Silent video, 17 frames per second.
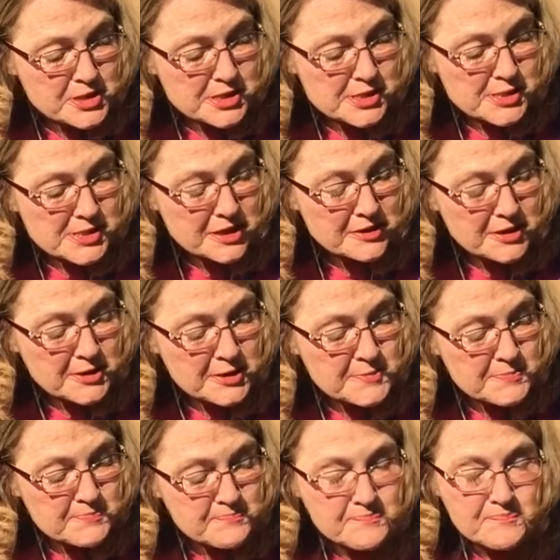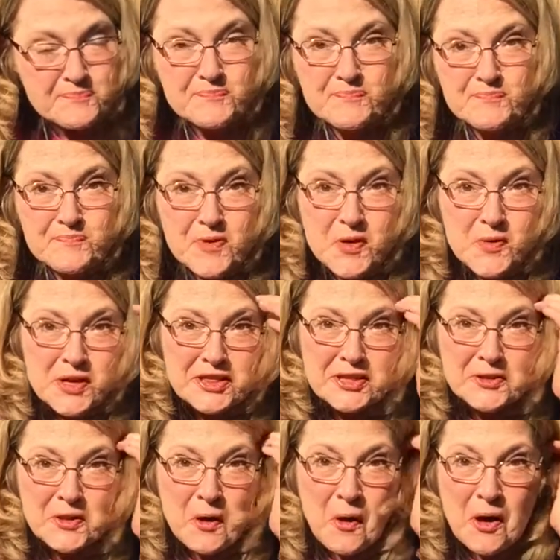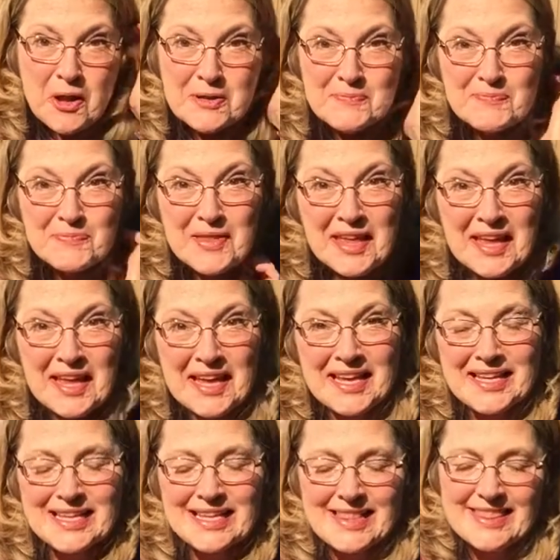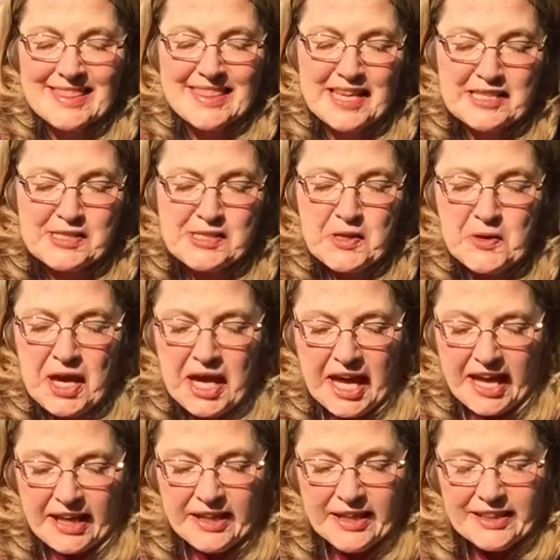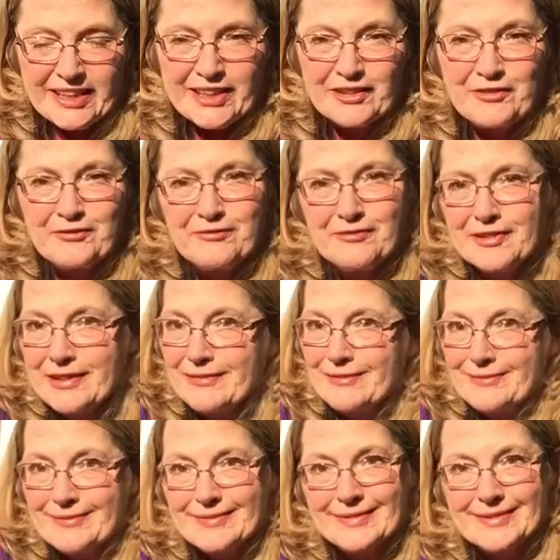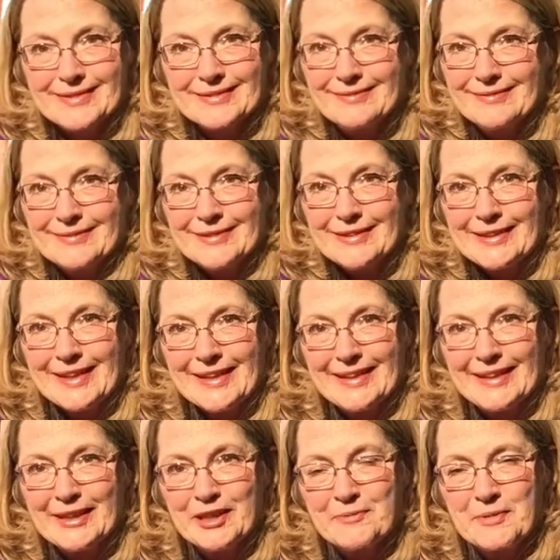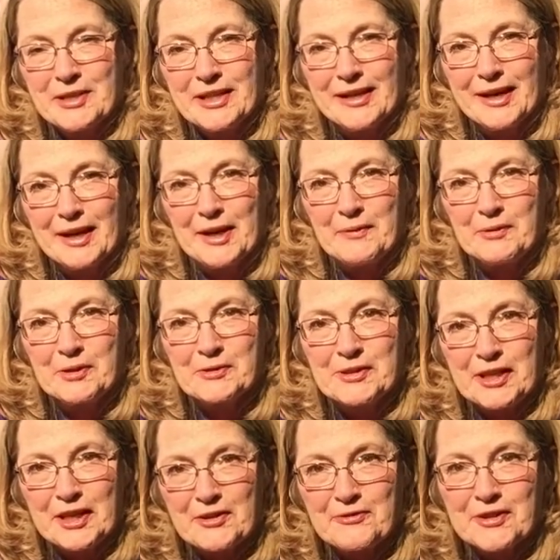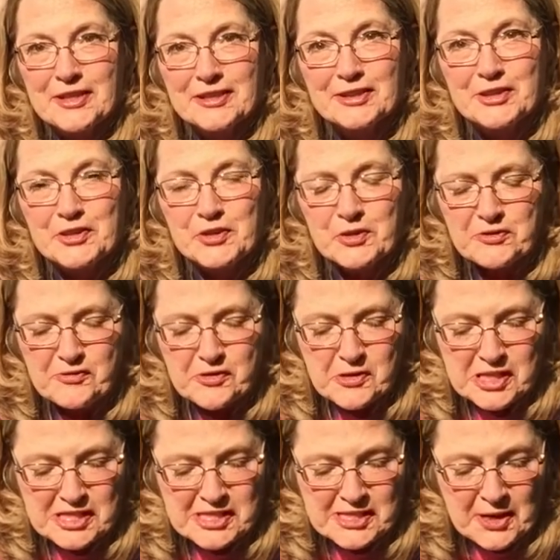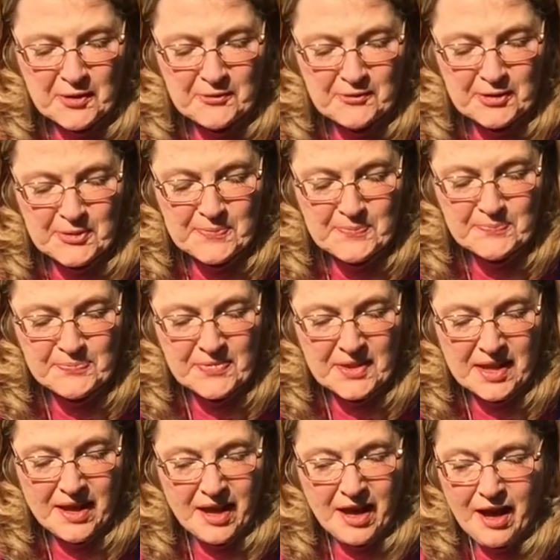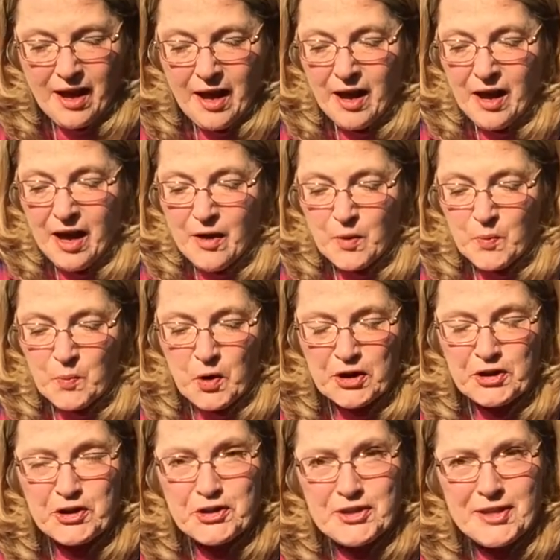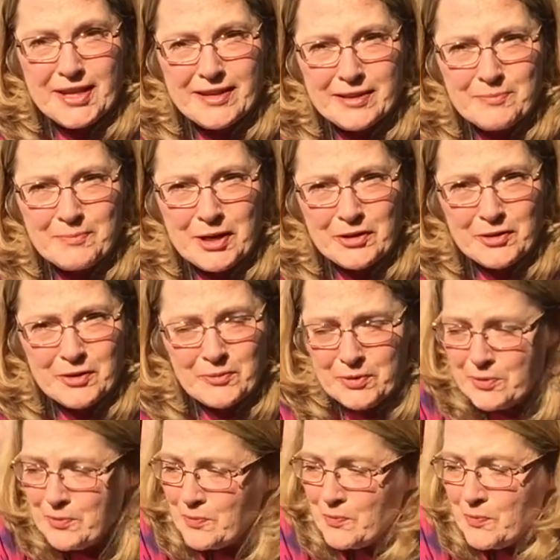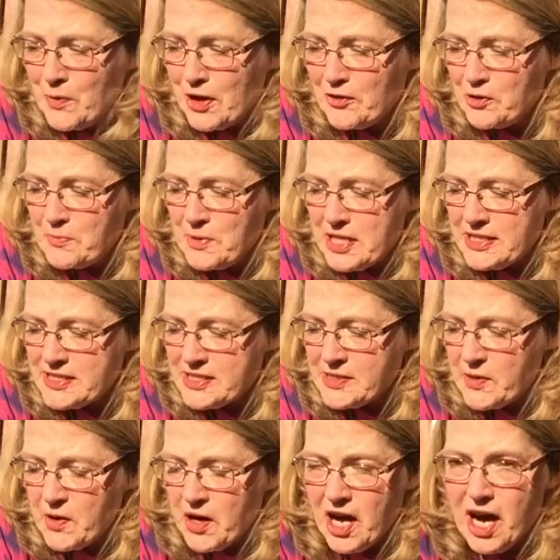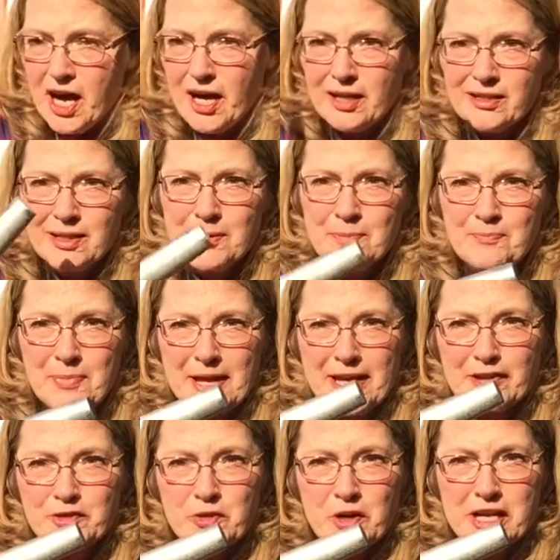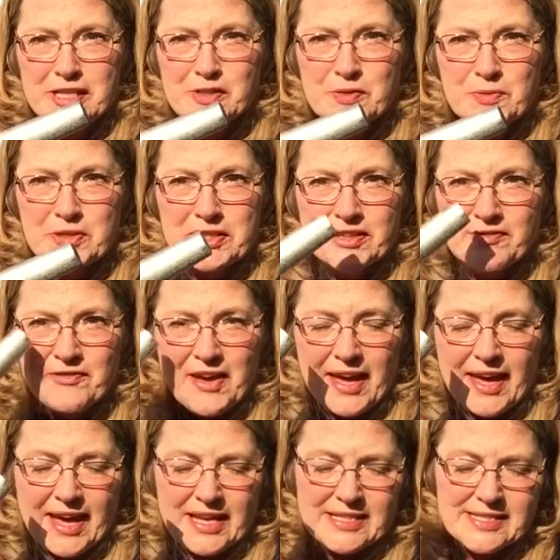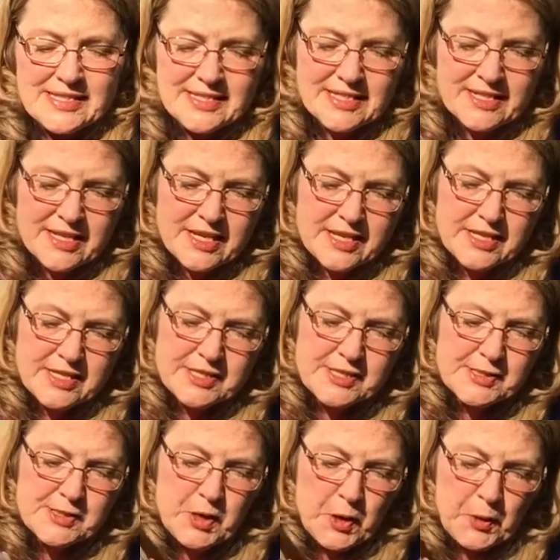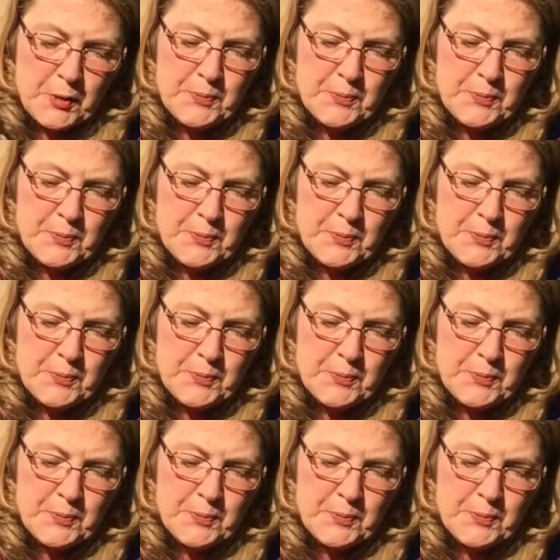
is mowing the lawn. That's okay. If you can't hear me, I will definitely do a voiceover. One good thing about the weather being so hot, paint dries really fast. So